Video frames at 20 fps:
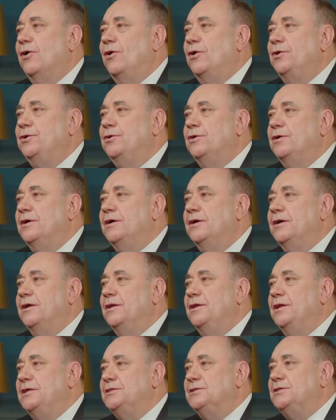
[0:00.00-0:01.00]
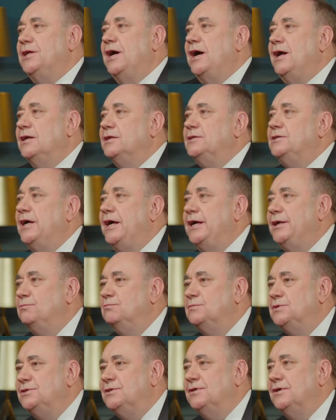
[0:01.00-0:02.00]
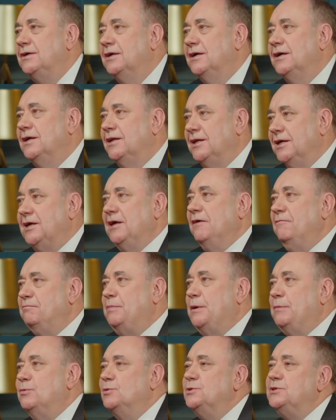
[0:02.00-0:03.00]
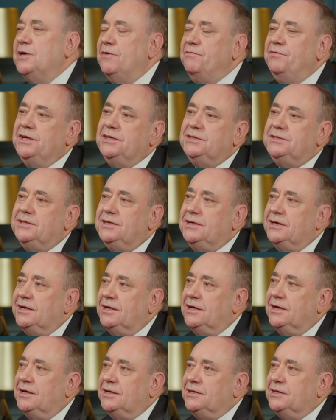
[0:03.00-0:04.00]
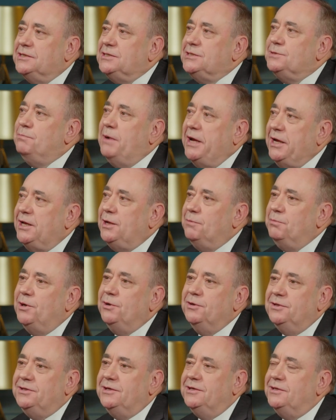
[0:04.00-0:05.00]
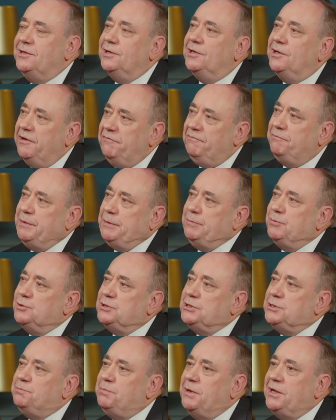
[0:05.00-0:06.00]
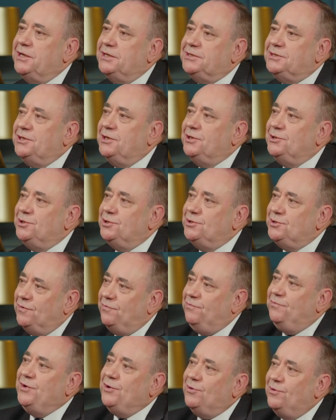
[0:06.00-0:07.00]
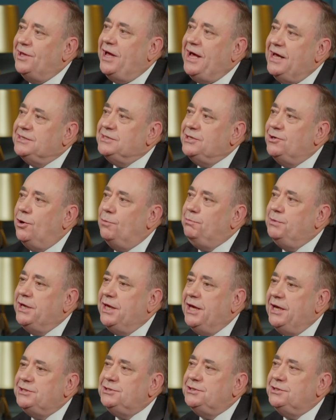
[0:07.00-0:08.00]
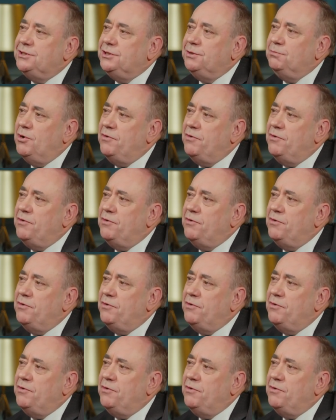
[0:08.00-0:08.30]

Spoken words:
on you in these dark times to give people something to smile about, to lift people's spirits? Do you feel that as an obligation to